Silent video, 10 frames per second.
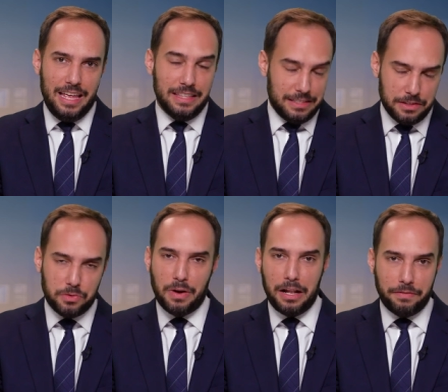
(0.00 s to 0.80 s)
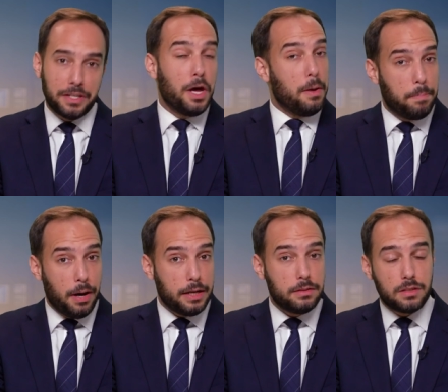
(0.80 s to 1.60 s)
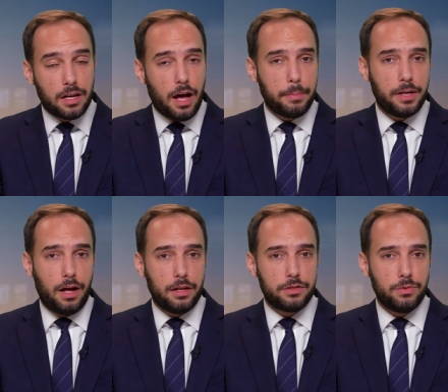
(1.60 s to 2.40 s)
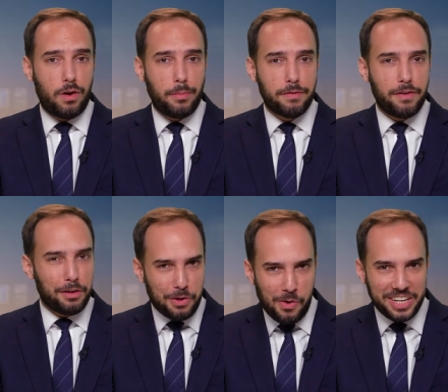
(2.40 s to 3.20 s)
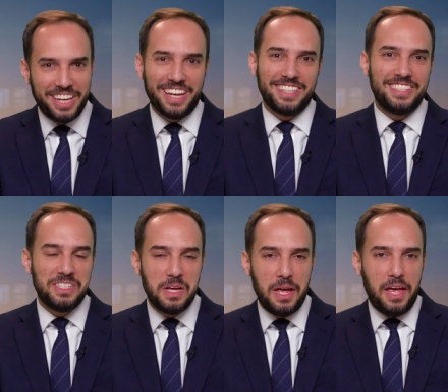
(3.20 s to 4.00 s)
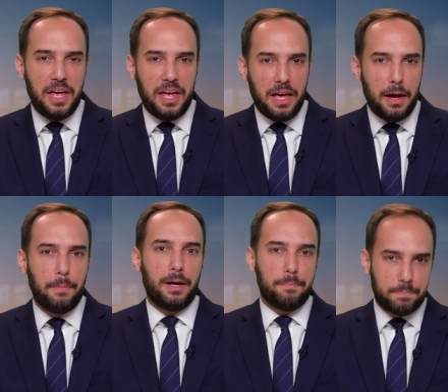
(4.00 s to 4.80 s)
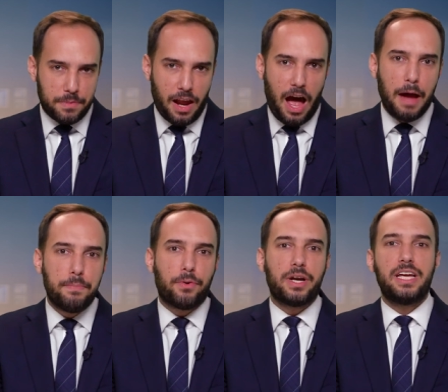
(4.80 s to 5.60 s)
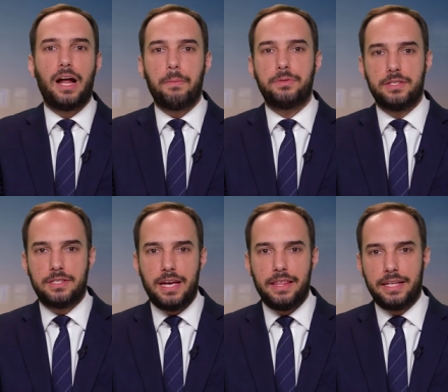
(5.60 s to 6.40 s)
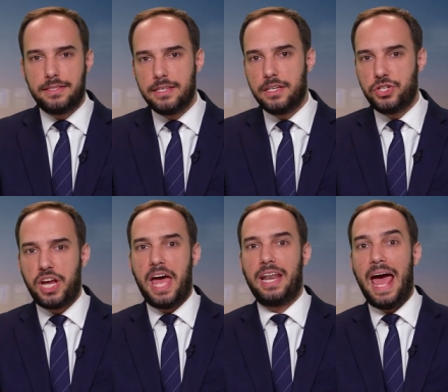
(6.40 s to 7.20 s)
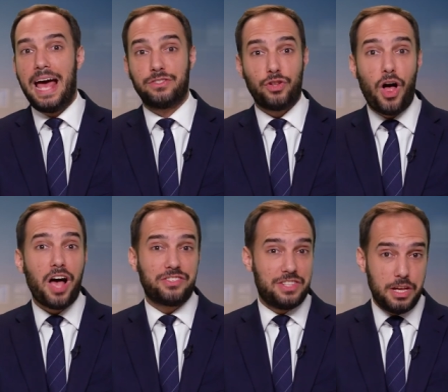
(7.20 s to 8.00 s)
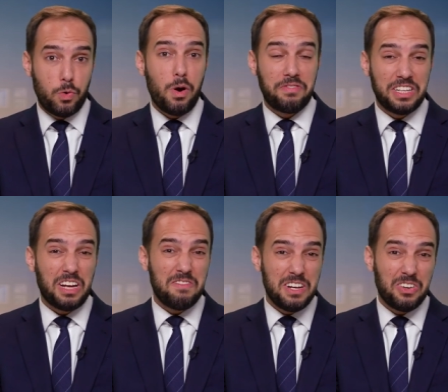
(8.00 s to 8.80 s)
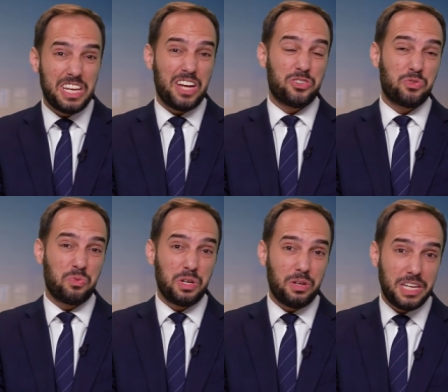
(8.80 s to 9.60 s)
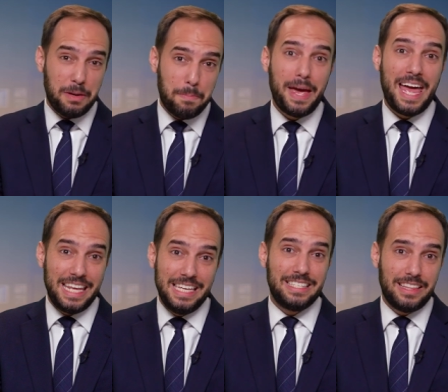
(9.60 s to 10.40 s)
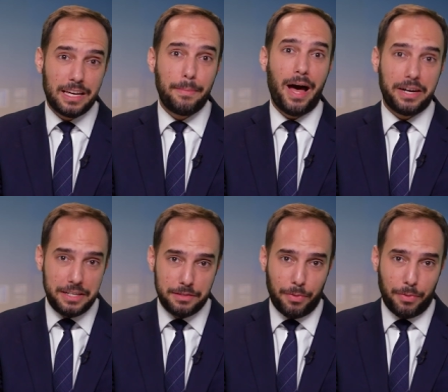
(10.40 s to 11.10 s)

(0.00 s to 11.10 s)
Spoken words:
This is irrelevant, but common knowledge to all my fellow coin heads. But I bring it up to say that Tsingshan has lost the equivalent of nearly $1 trillion in the commodities